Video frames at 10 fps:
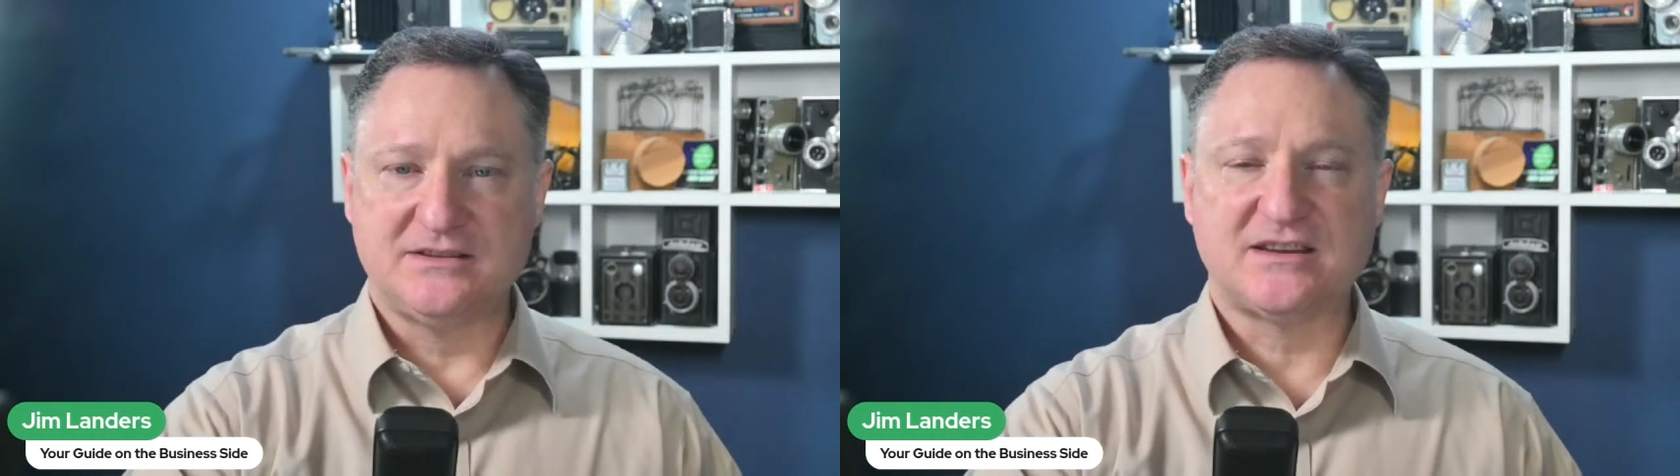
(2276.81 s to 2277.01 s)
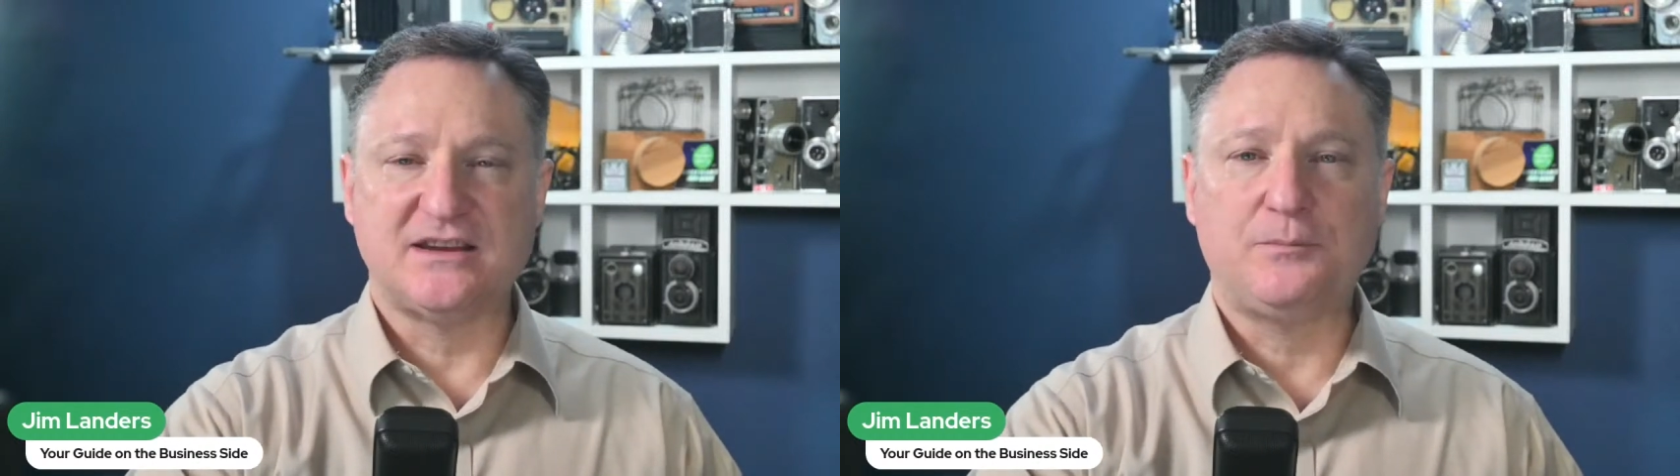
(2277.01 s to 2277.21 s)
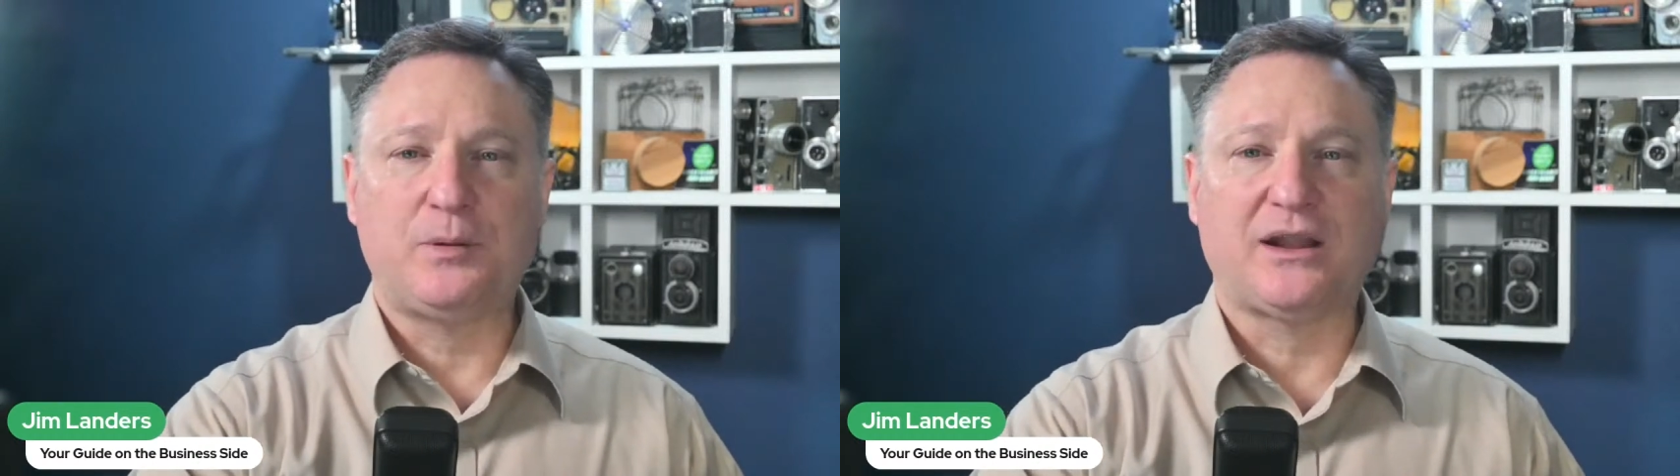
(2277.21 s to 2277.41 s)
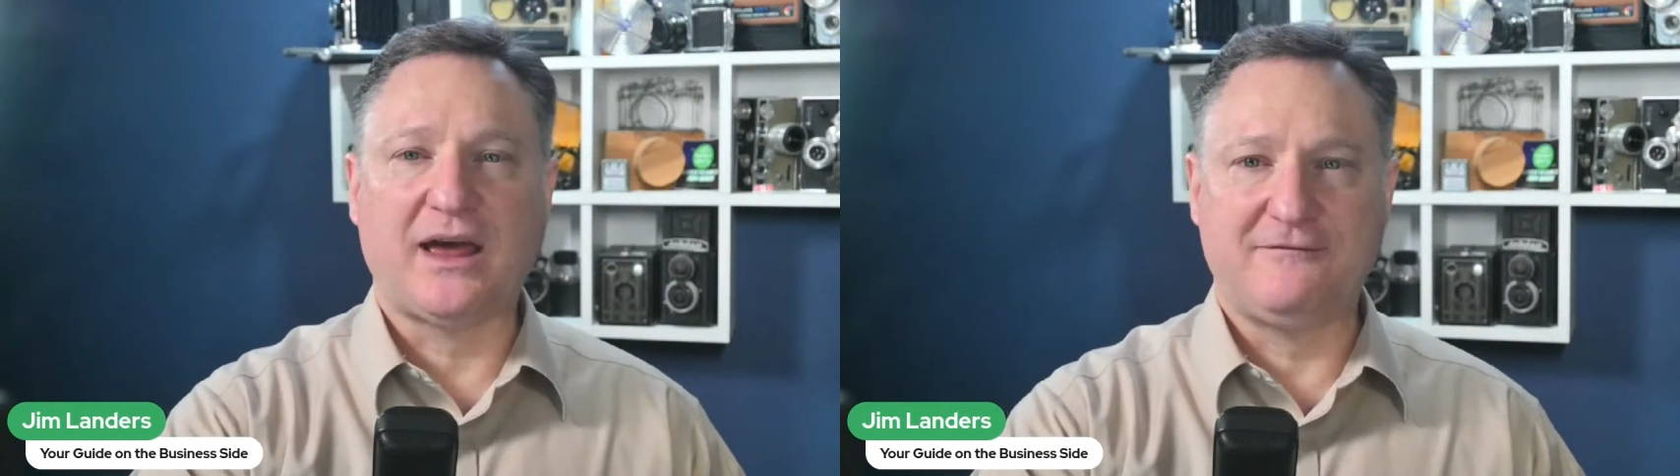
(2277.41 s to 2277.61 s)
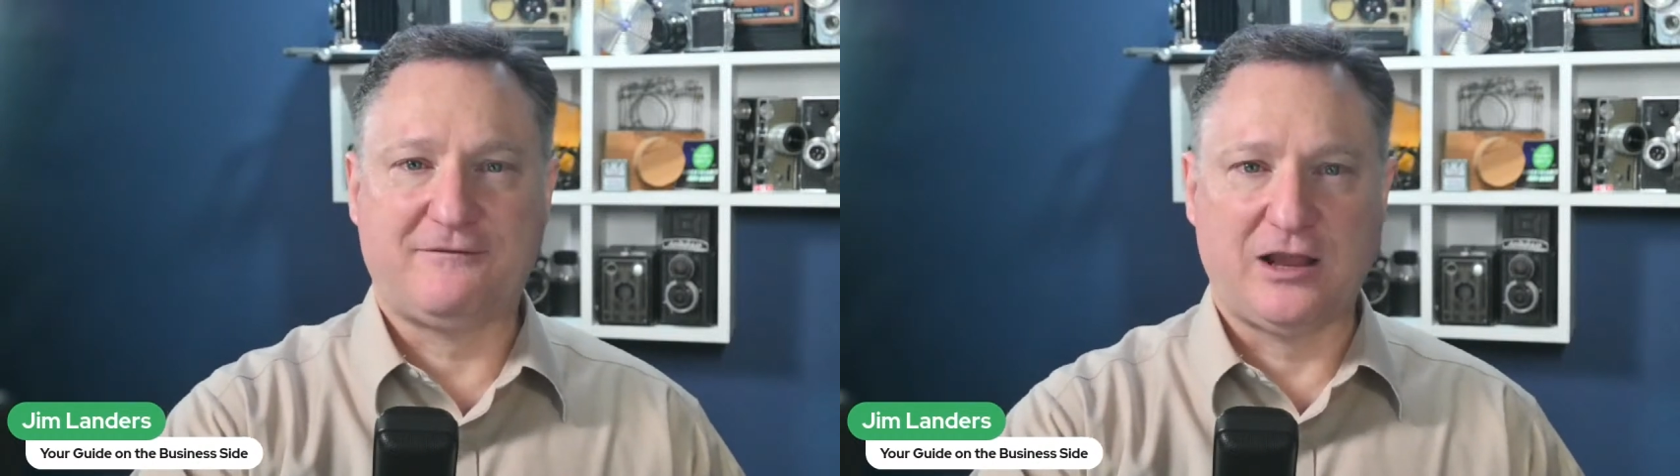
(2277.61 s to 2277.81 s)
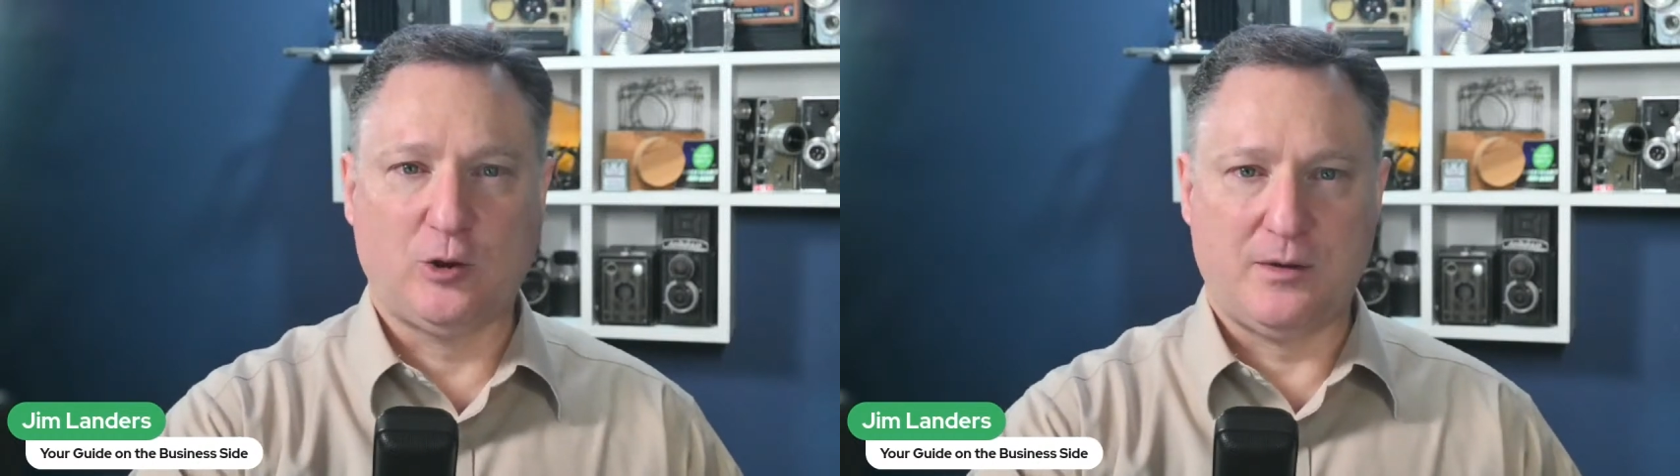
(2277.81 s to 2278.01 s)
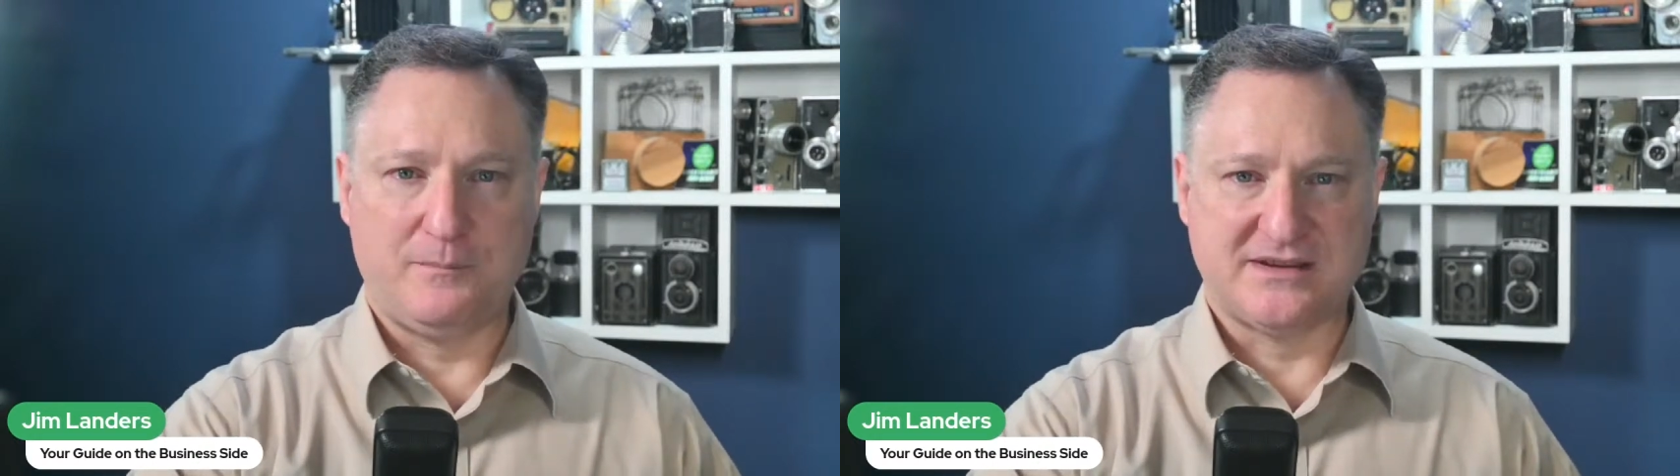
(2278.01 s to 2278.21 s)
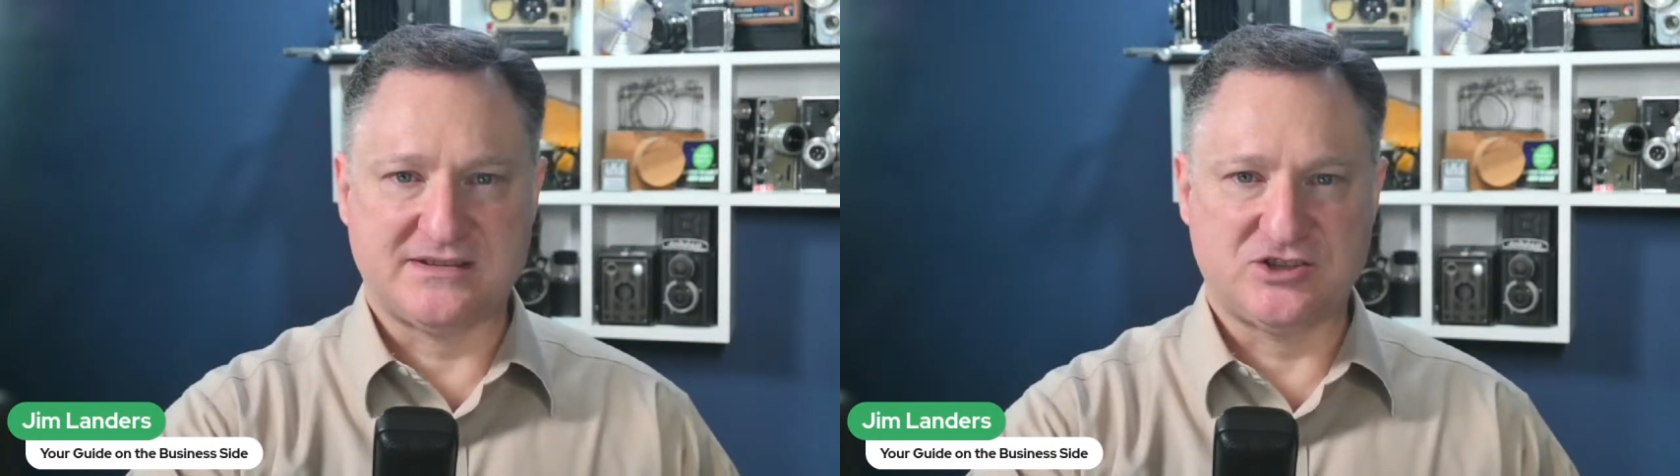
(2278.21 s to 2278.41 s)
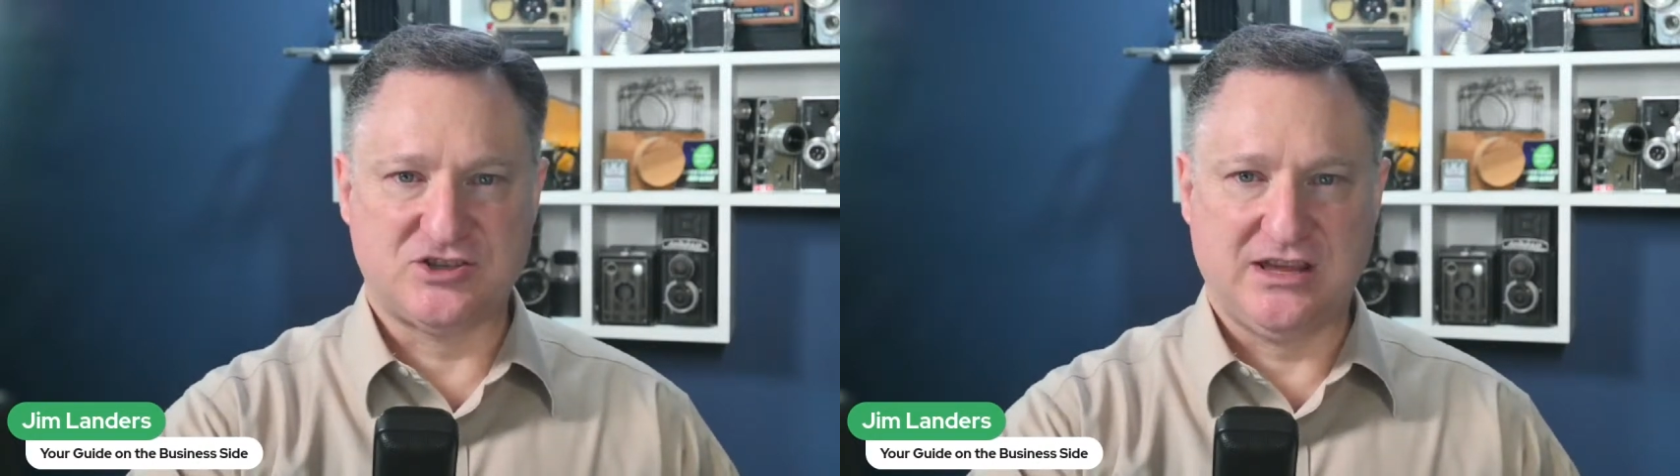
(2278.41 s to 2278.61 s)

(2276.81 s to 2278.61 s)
send a polite follow-up message